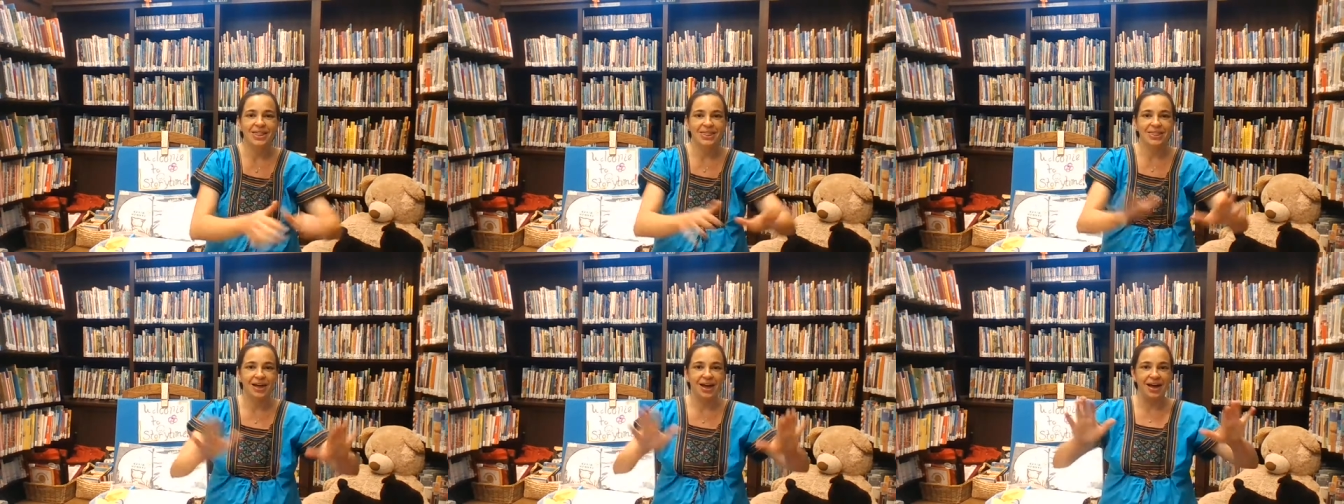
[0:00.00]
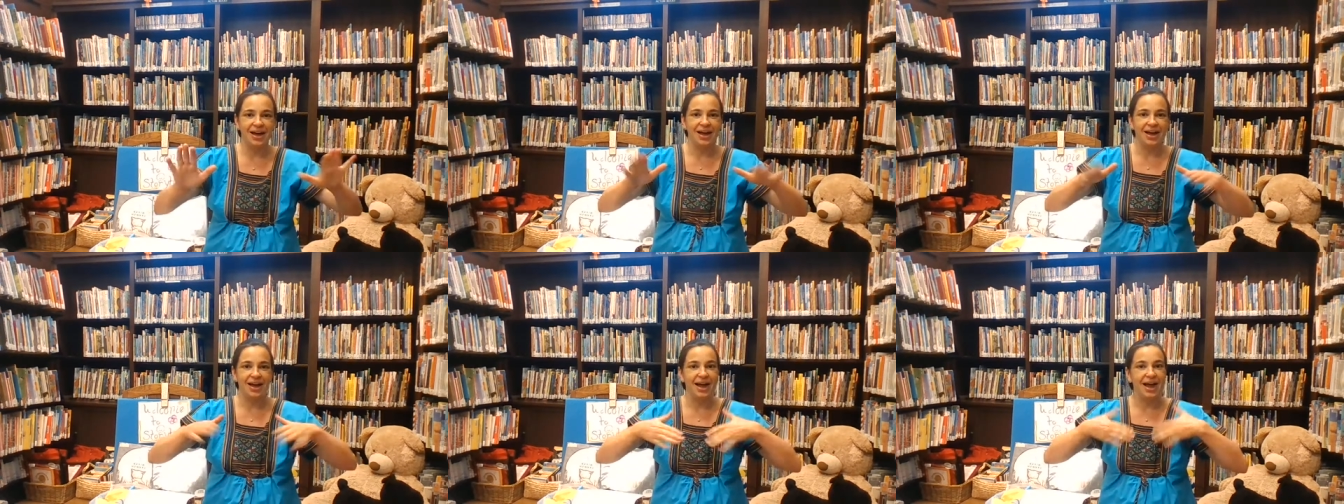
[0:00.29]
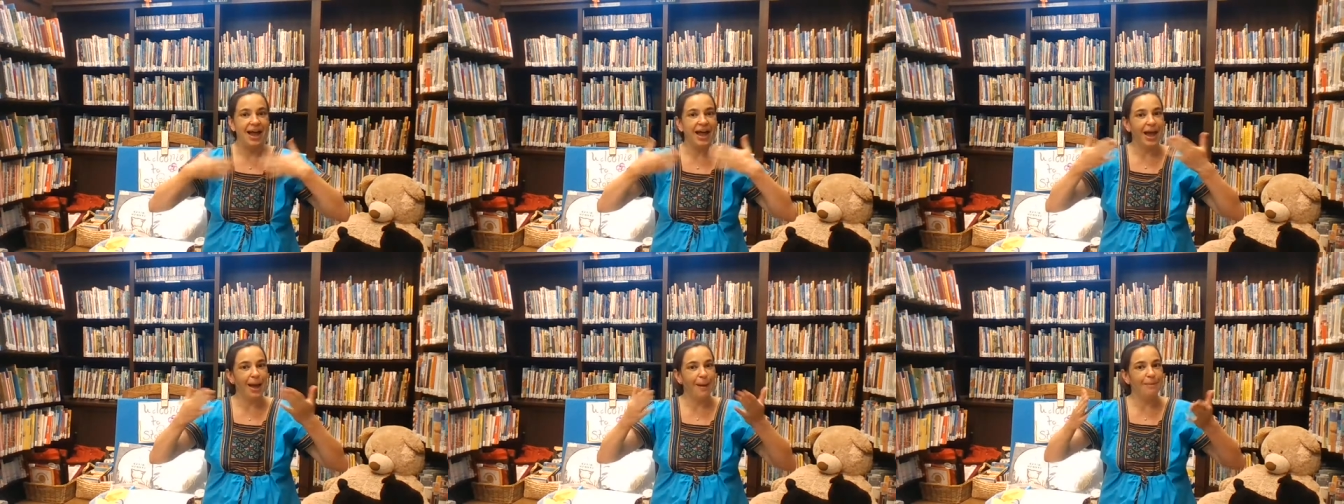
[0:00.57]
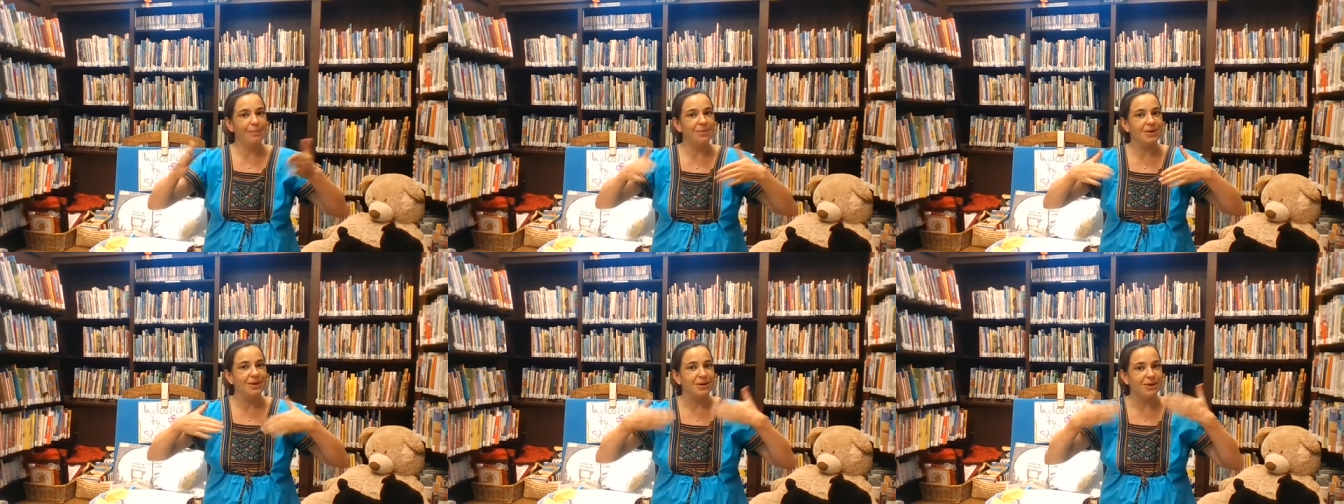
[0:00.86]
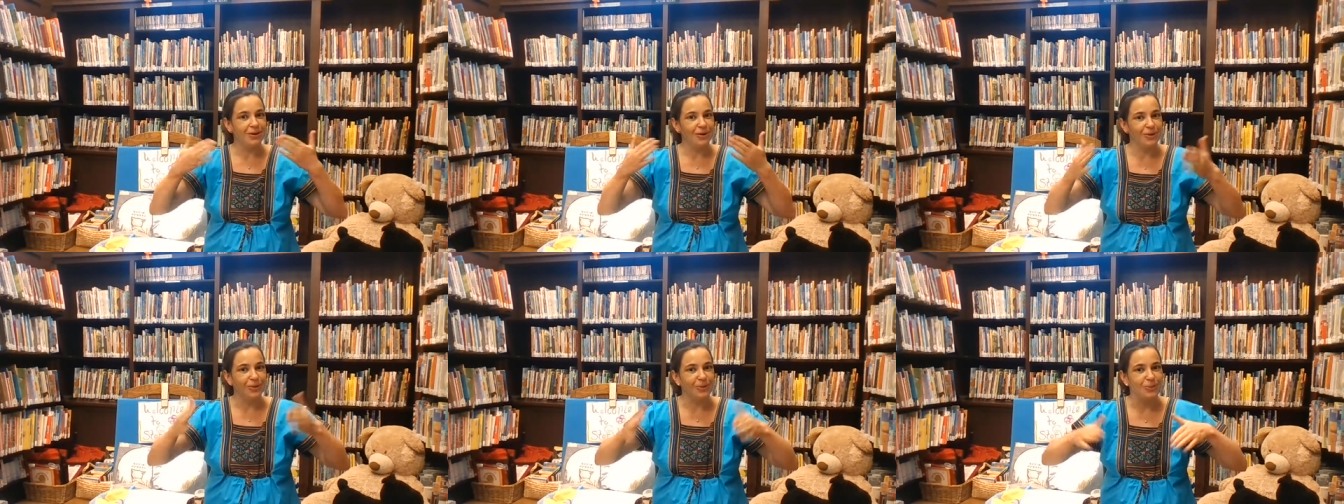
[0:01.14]
the
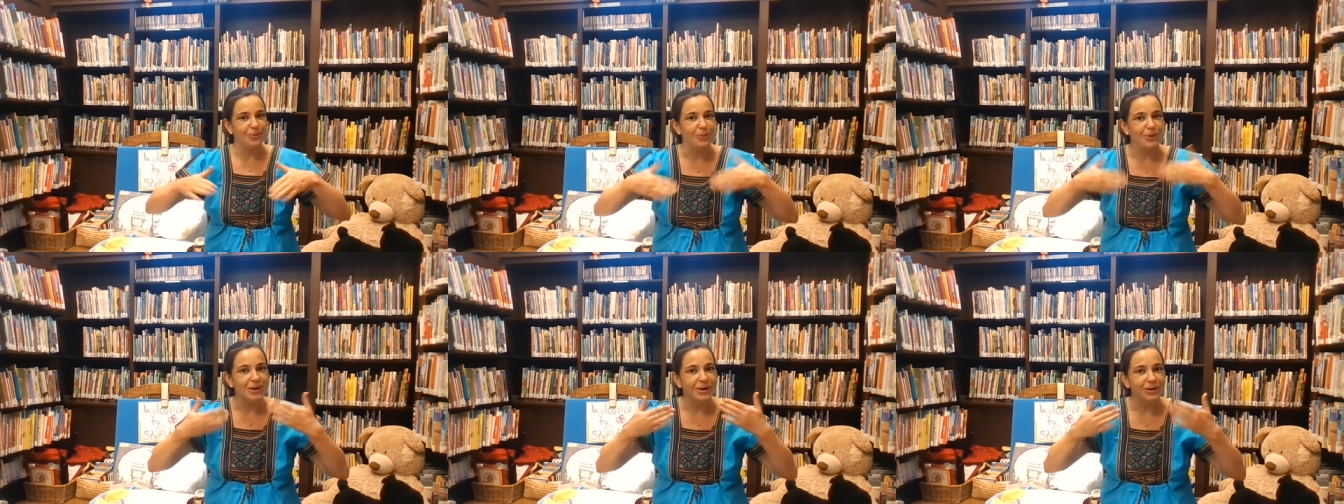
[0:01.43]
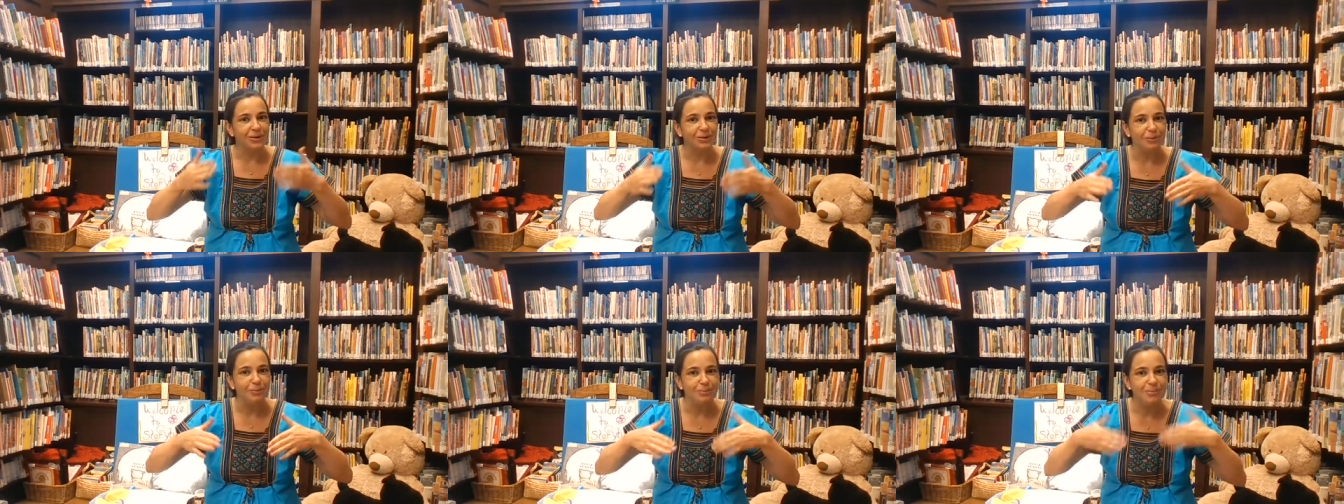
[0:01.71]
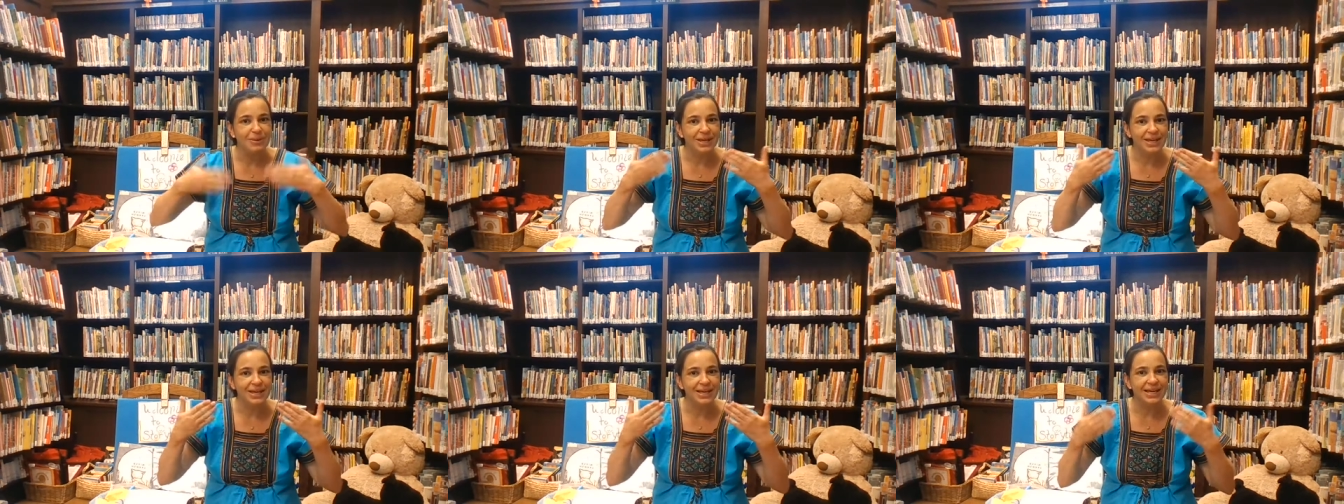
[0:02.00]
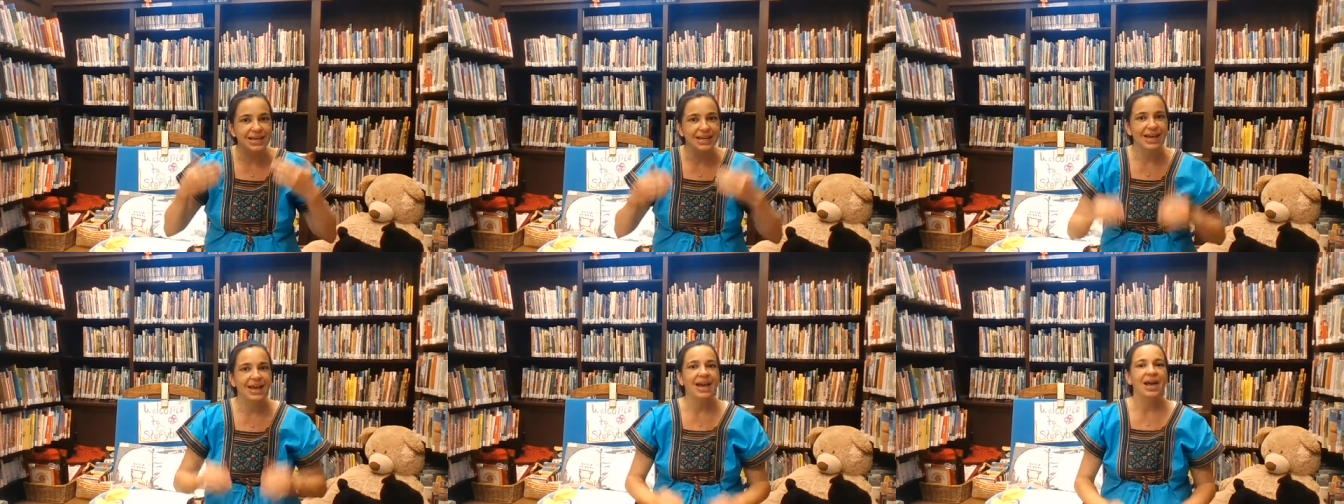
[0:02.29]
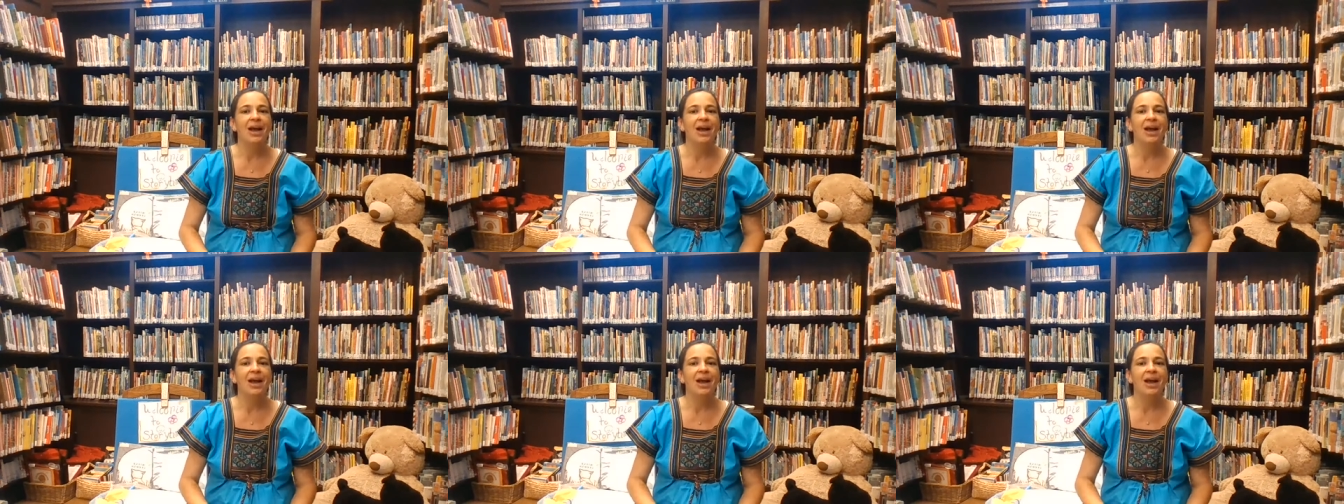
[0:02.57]
happier we'll be.